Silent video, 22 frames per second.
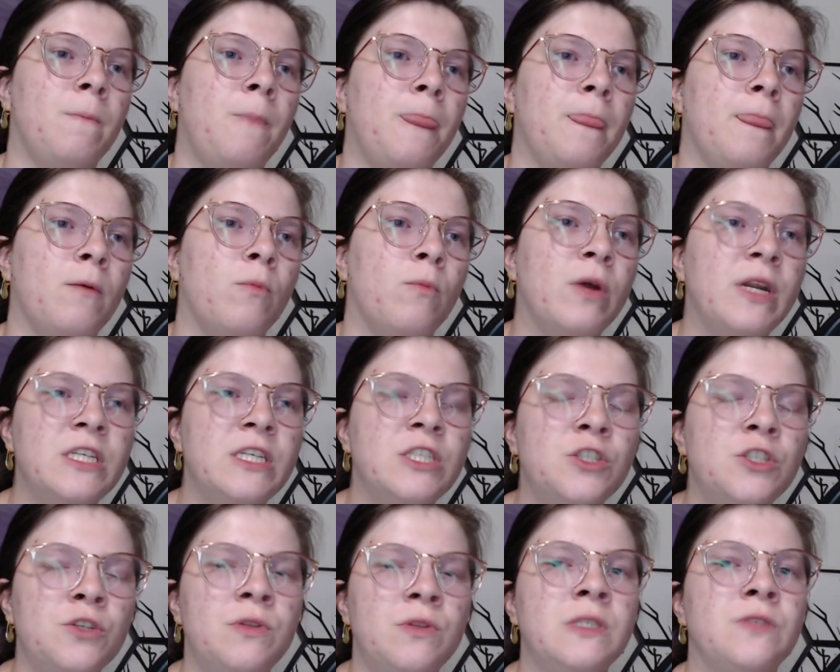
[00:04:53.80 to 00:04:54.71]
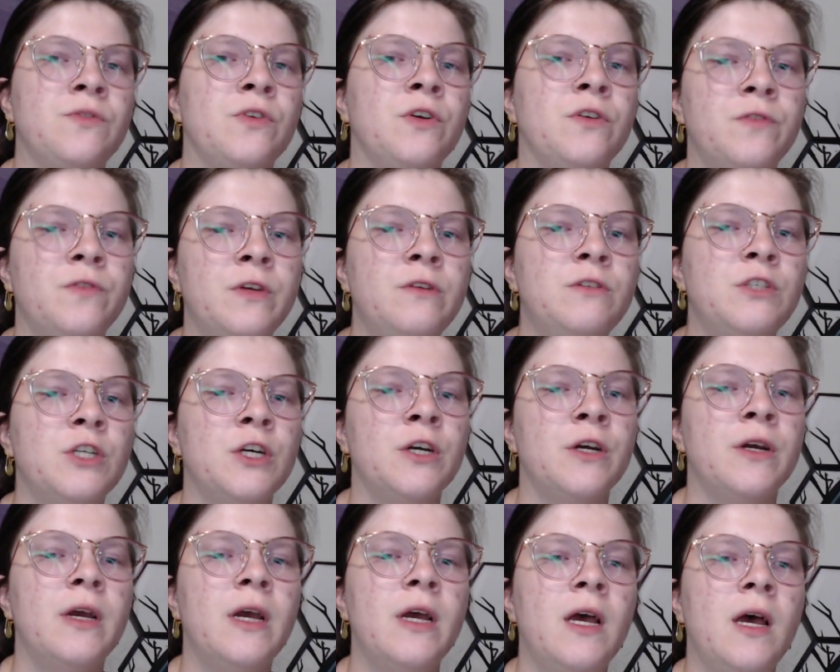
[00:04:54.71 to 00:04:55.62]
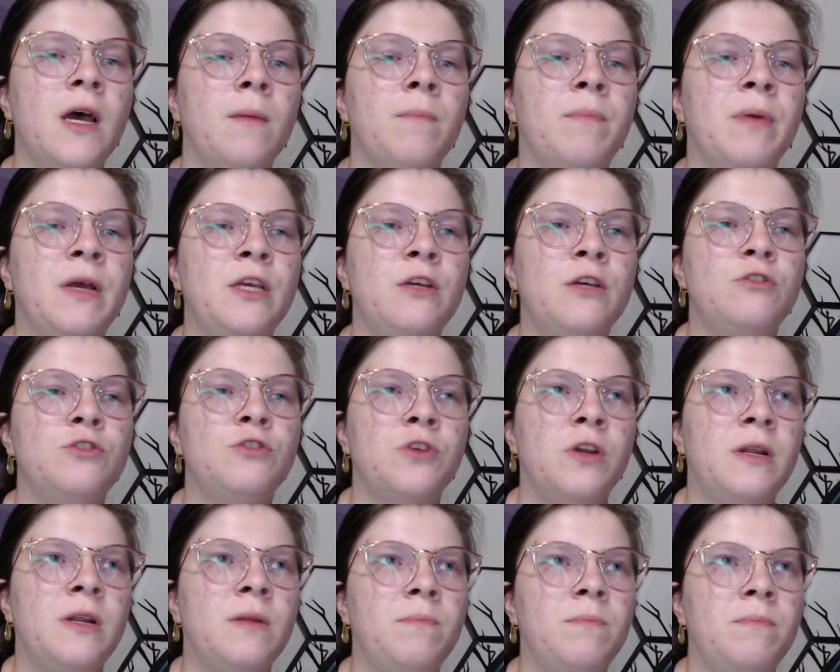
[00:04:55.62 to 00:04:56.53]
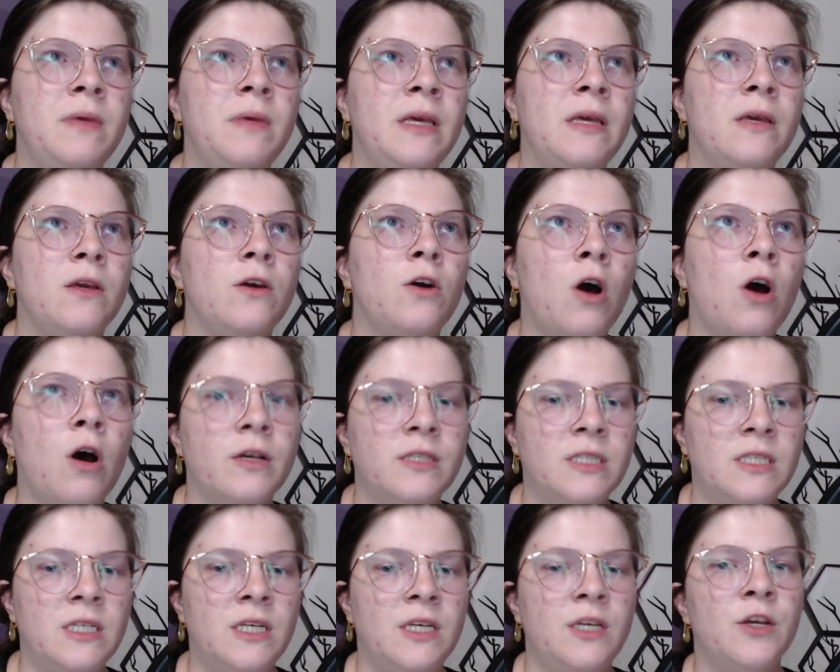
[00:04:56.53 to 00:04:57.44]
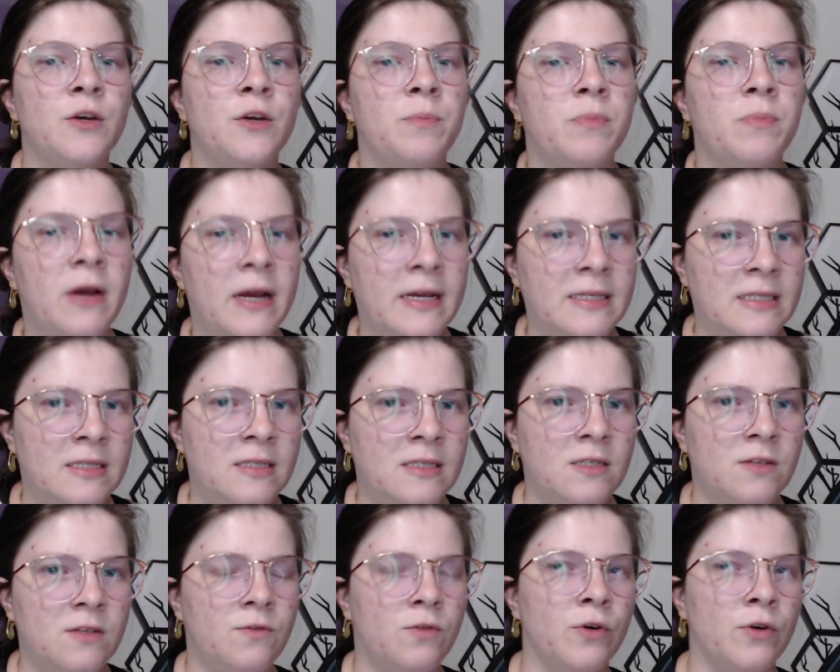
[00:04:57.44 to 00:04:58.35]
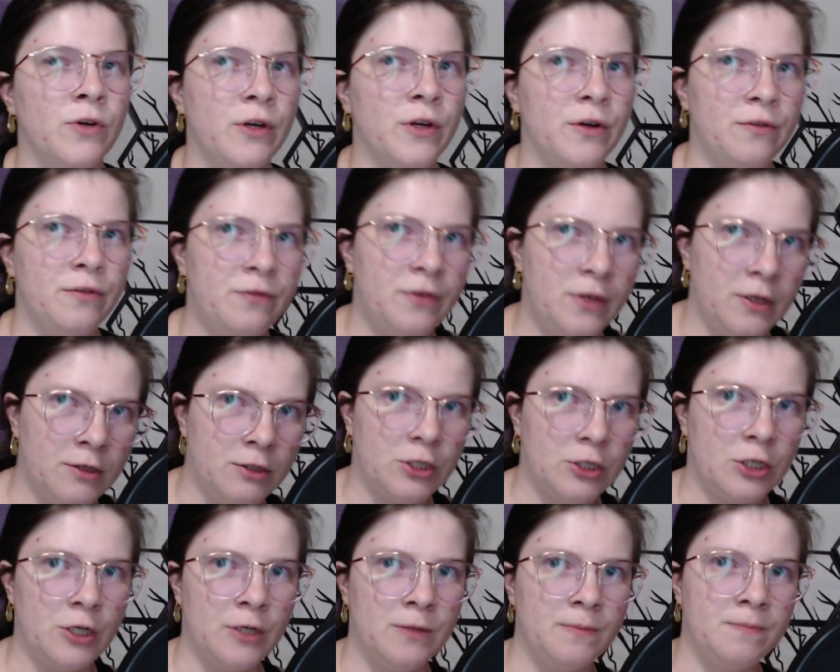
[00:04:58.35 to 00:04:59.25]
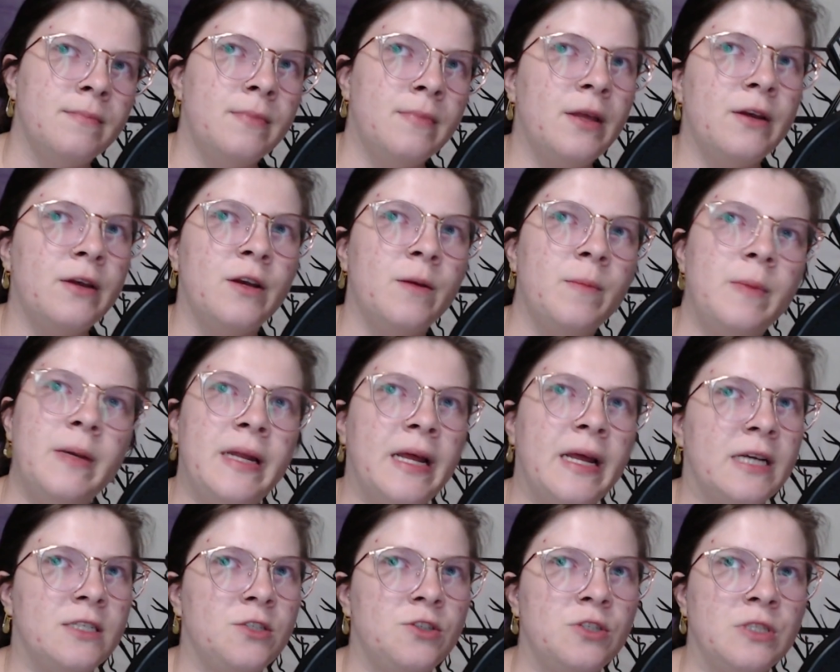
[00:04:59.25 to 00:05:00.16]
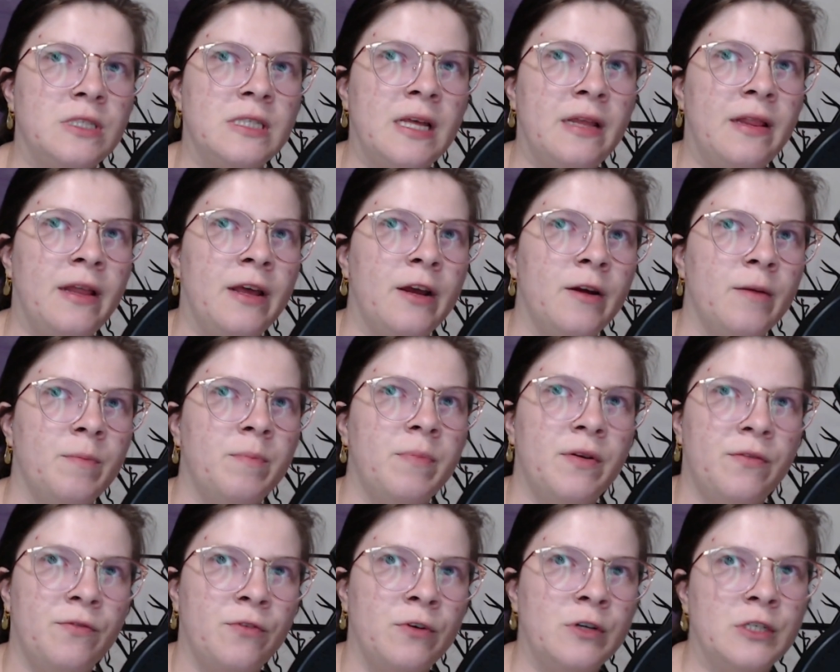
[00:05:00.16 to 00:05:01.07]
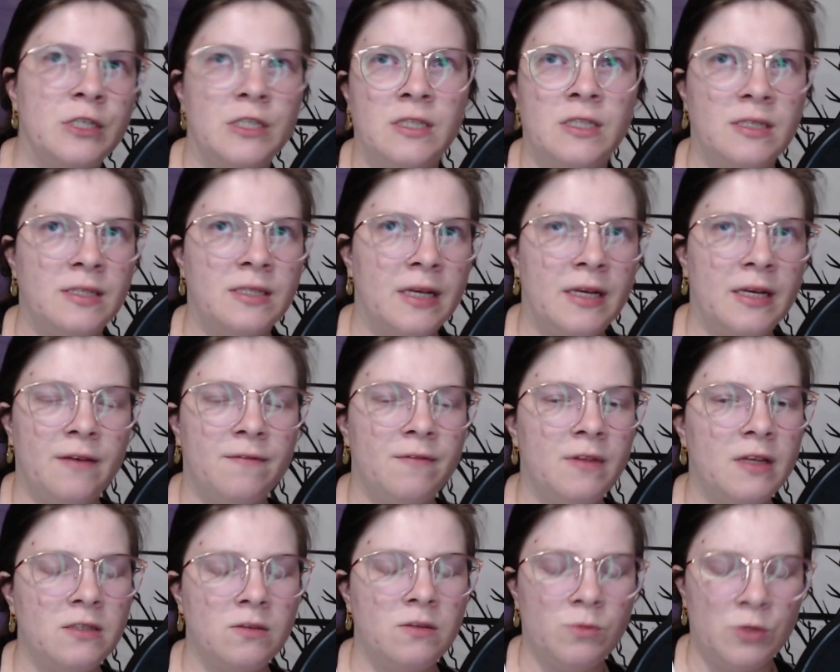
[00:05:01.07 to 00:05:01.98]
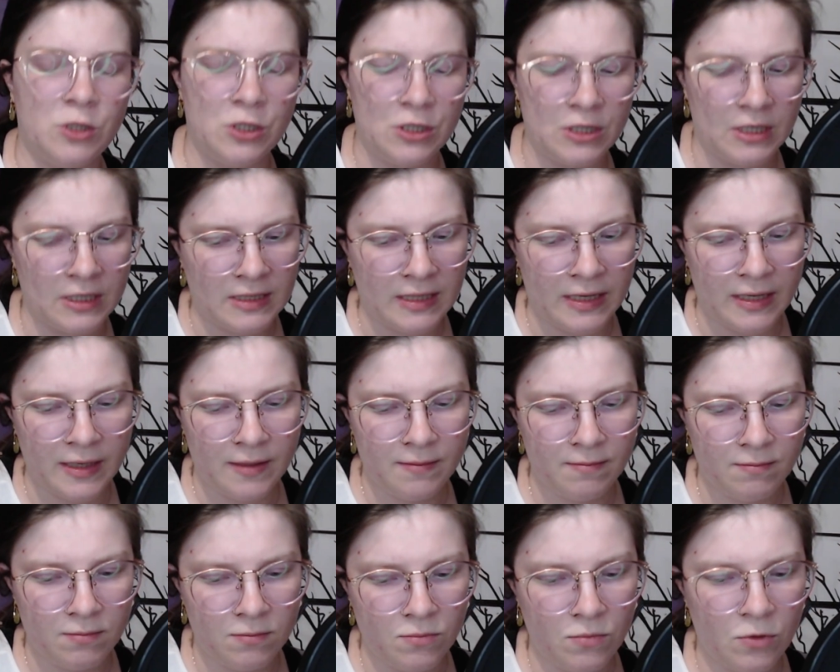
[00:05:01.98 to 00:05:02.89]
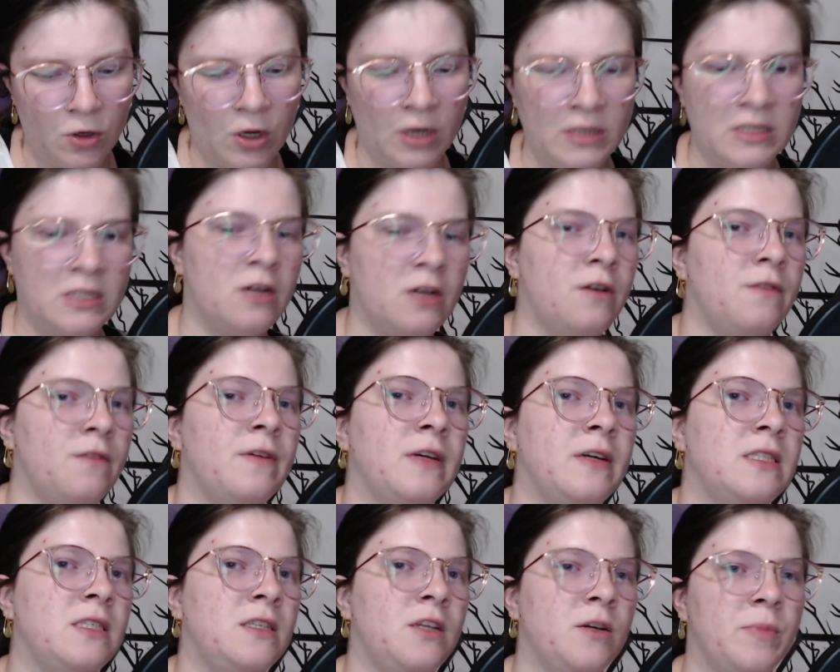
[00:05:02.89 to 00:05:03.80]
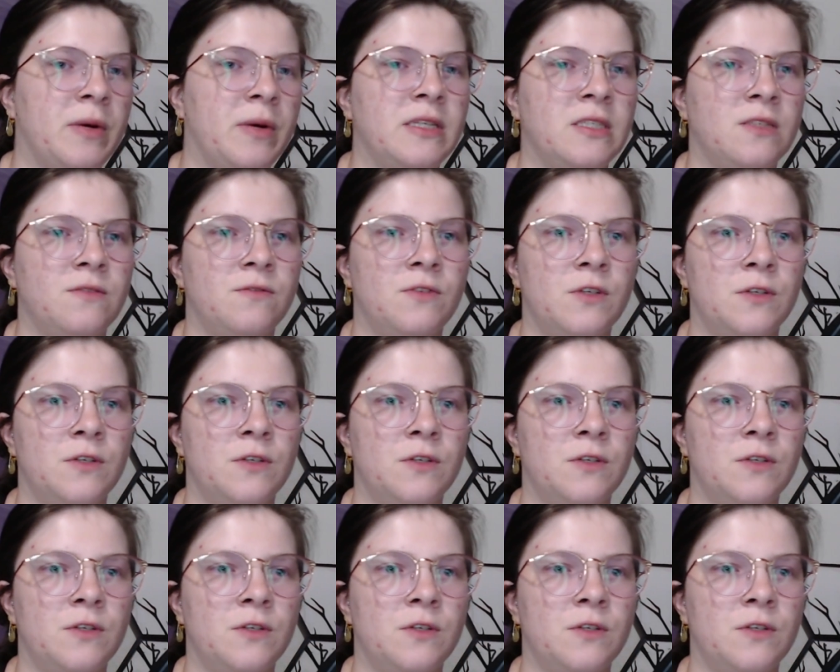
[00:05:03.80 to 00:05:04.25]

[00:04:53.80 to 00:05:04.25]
wanting to do things for your future, but you shouldn't be costing your present for your future. There can be an asterisk in there, but for just the sake of this, we're just going to say not sacrificing your present for your